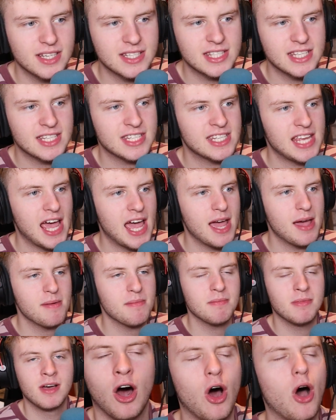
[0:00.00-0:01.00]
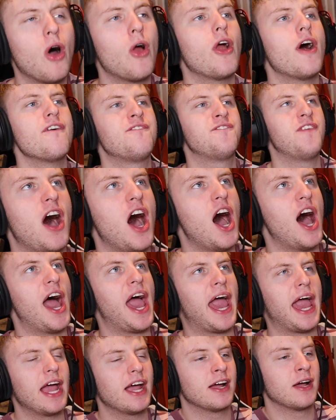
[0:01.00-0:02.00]
it's the same
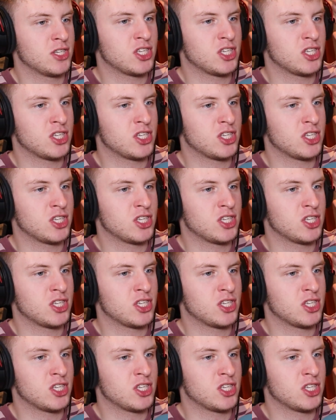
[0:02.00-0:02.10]
horrifying